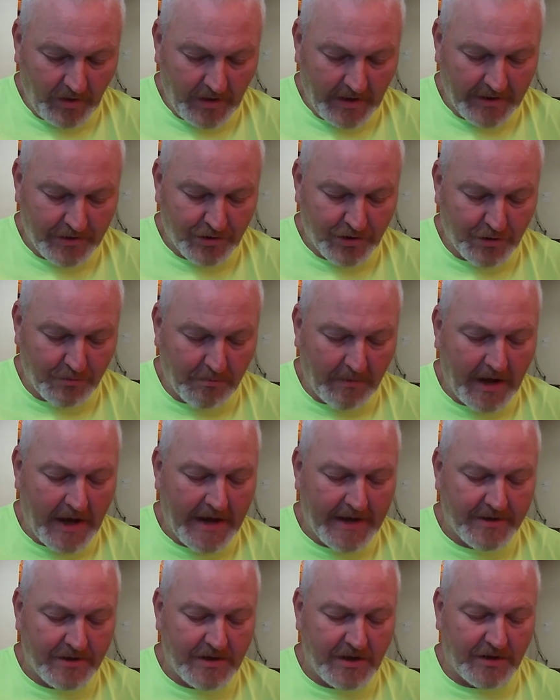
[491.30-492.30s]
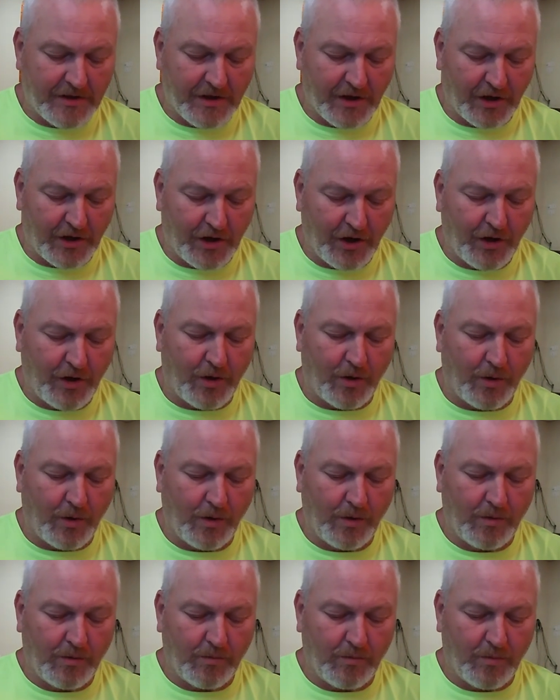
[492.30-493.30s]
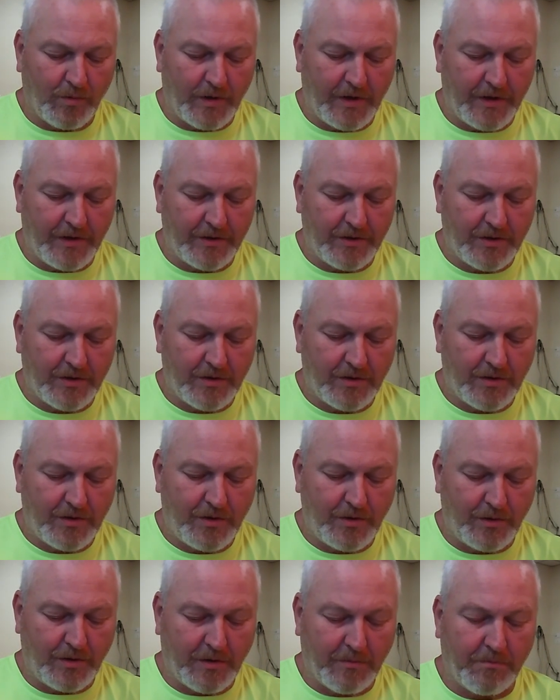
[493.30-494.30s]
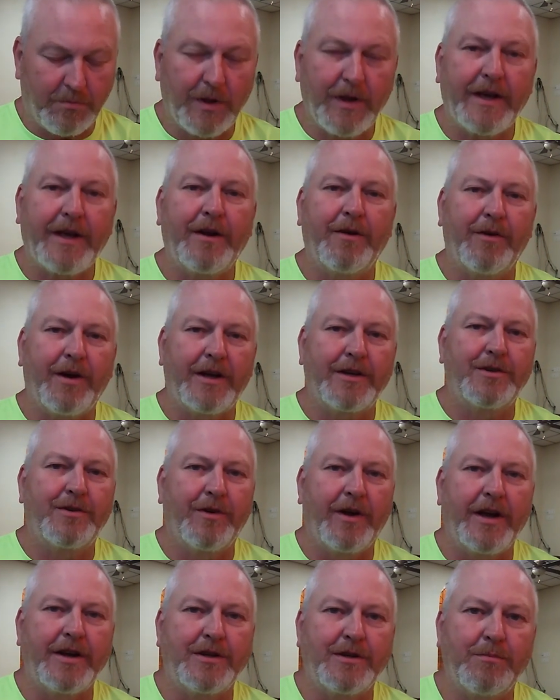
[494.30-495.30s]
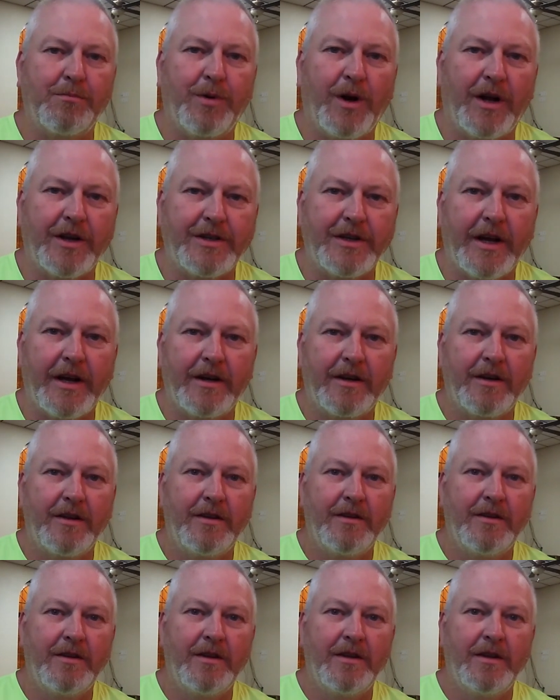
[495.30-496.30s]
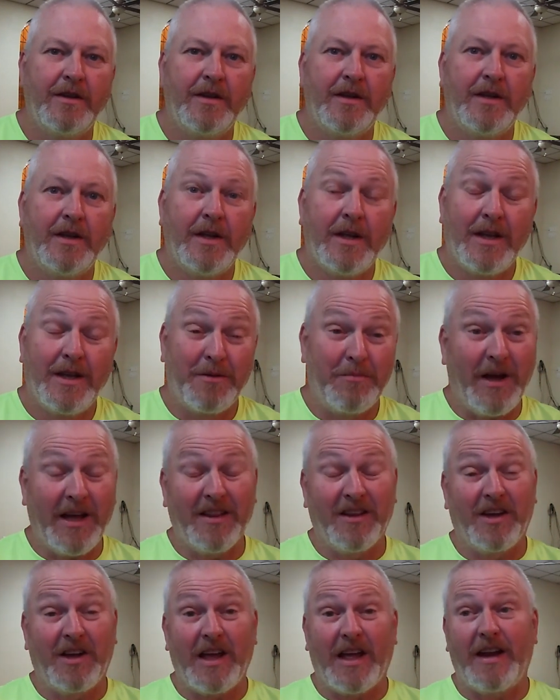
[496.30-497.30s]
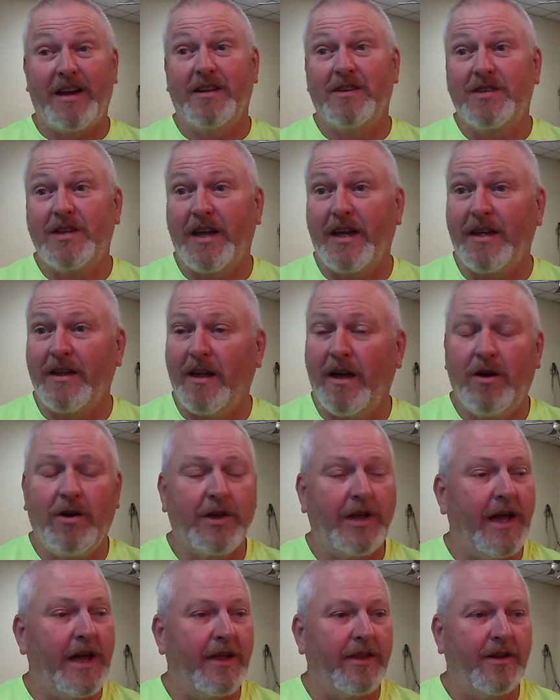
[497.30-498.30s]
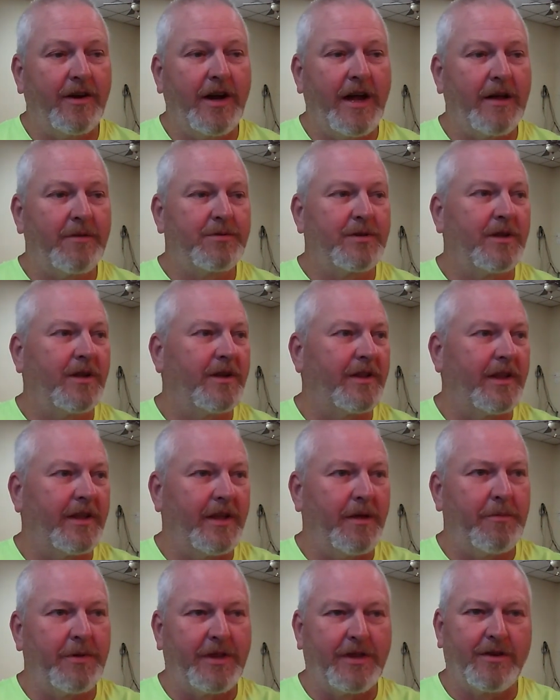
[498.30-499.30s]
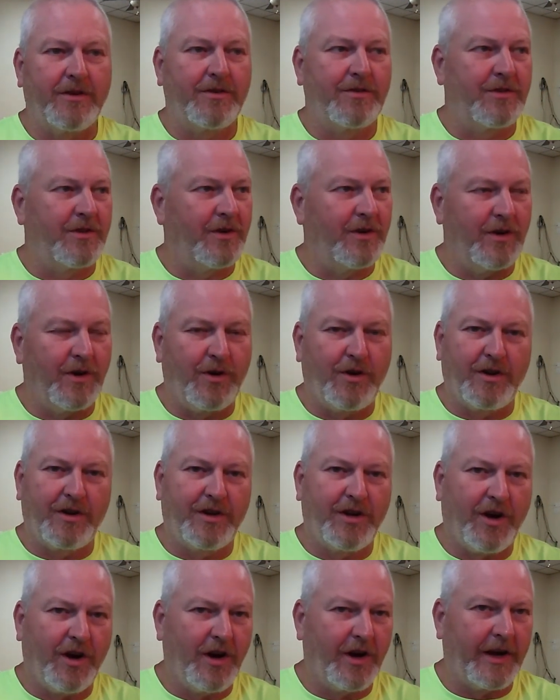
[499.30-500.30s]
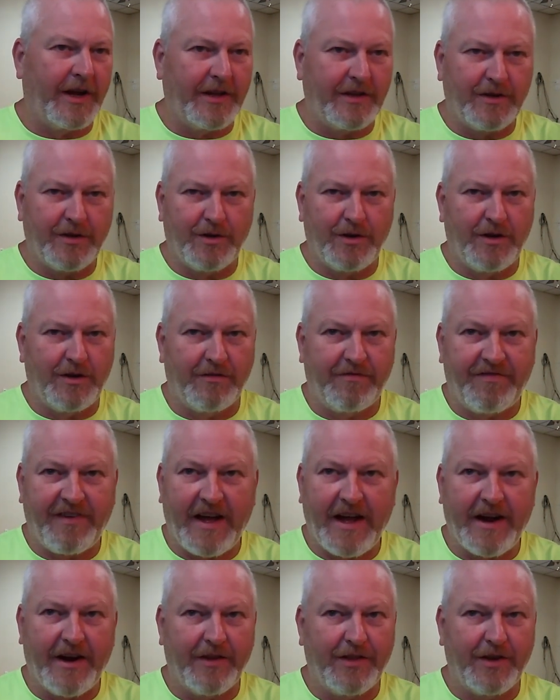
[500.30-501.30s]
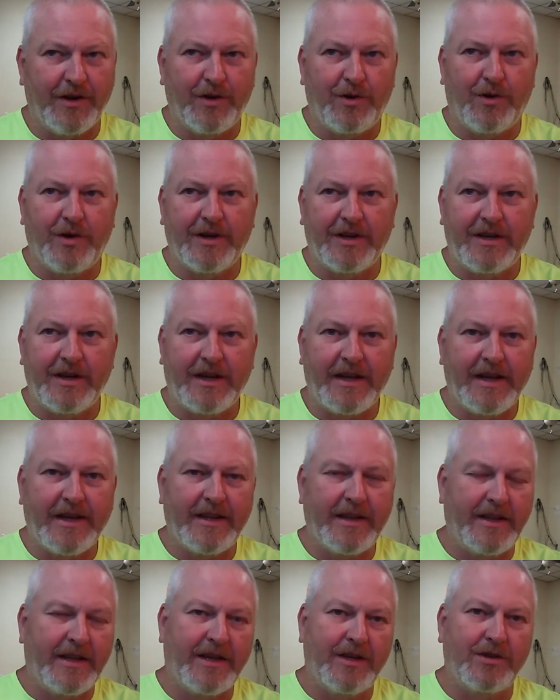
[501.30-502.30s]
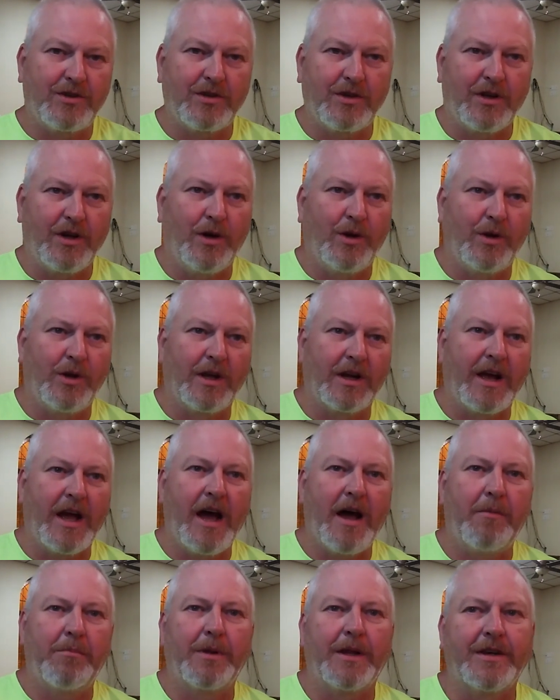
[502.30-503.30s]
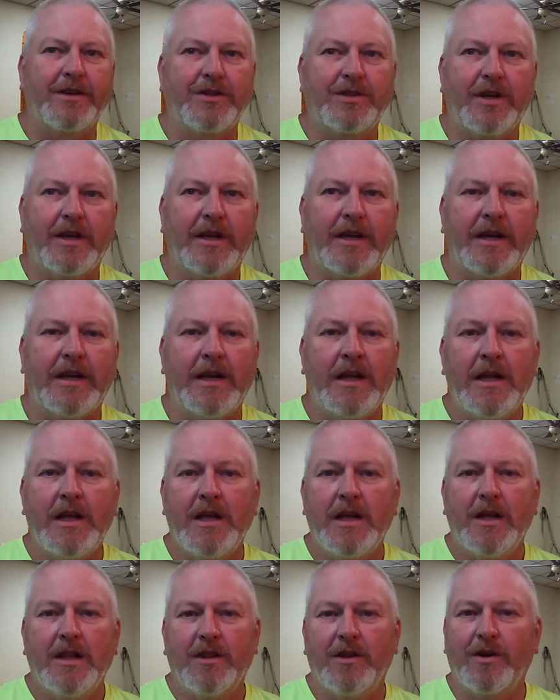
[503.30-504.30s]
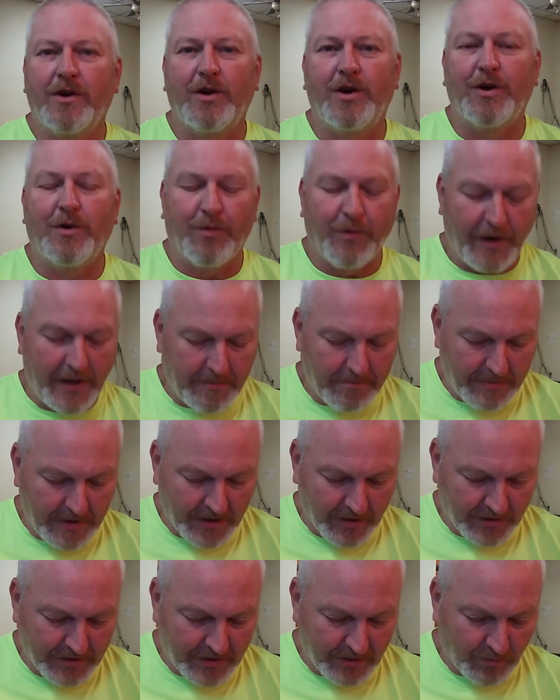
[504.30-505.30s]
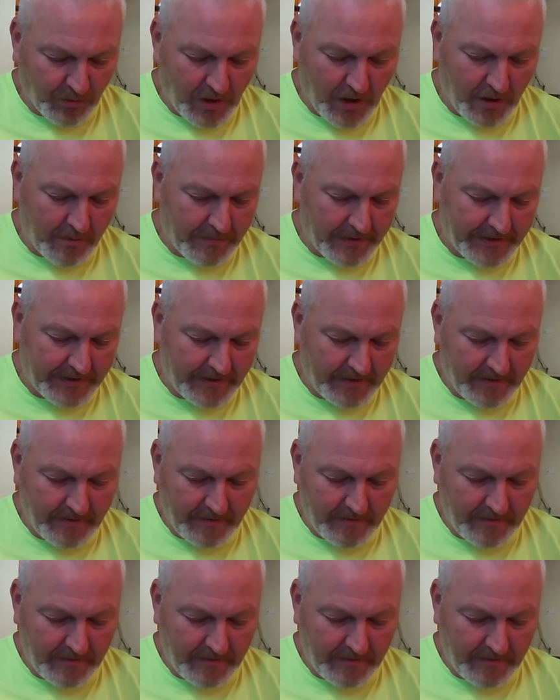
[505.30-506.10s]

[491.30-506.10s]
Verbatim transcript: and surmise that the goal was to complete a restoration project. You might look at it and say, oh, yeah, they're absolutely, I mean, they're, they're on target, they're on fire, they're going to get this goal accomplished, and they're going to rebuild the wall. But,